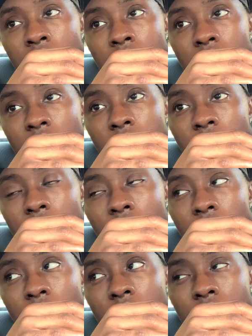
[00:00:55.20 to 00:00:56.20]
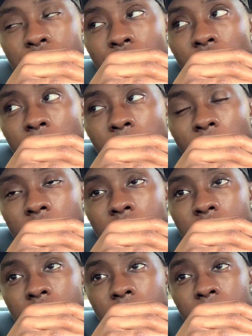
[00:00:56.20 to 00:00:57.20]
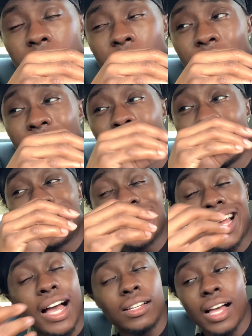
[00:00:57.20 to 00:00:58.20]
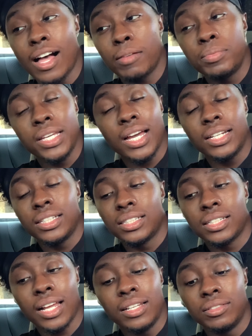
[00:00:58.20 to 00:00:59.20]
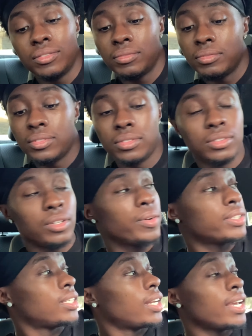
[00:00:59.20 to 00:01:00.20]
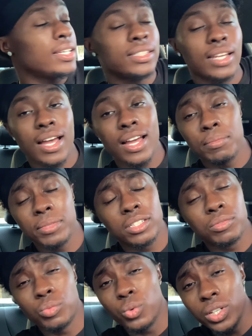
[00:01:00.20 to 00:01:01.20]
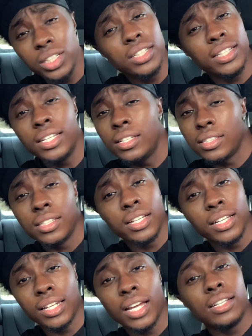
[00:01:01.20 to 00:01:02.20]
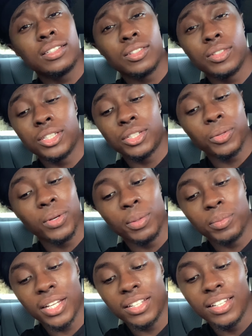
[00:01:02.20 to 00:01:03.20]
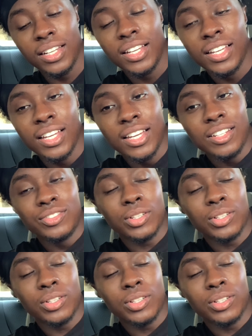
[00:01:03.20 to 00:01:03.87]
to get uh, Instagram likes. And it's, I will be honest, like during today's time, it's really easy to get likes on Instagram. Like, you know what